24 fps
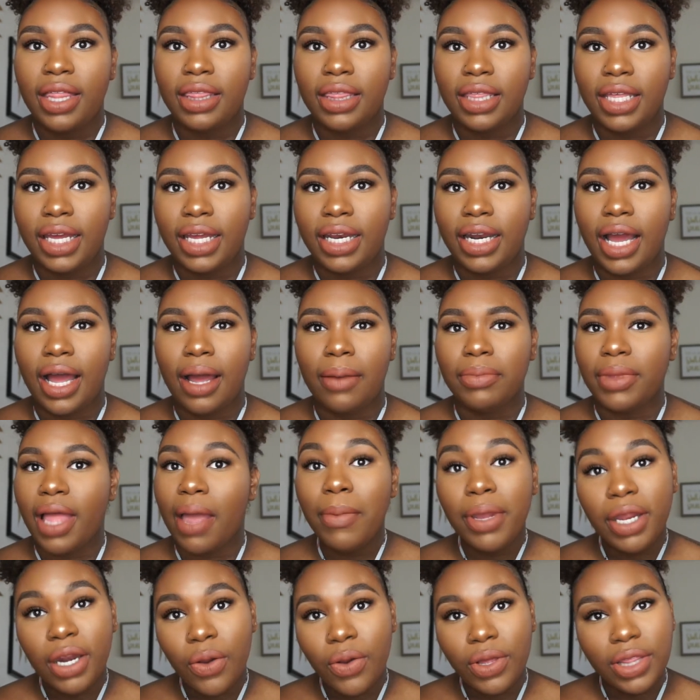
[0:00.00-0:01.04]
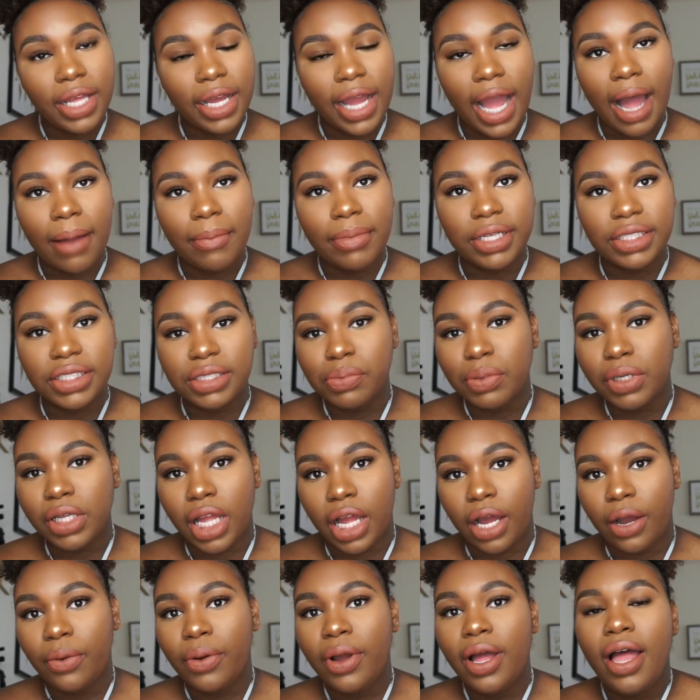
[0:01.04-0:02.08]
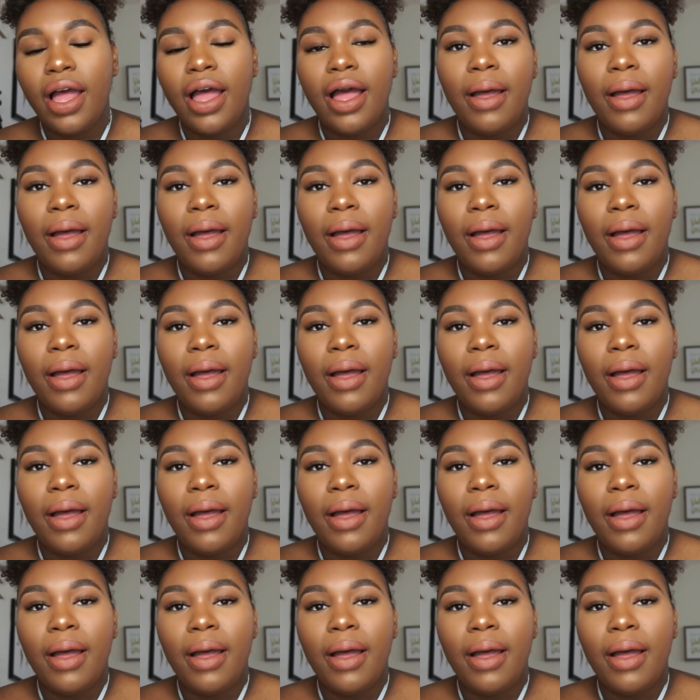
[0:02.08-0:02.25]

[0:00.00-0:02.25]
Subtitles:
then let me know in the comments below.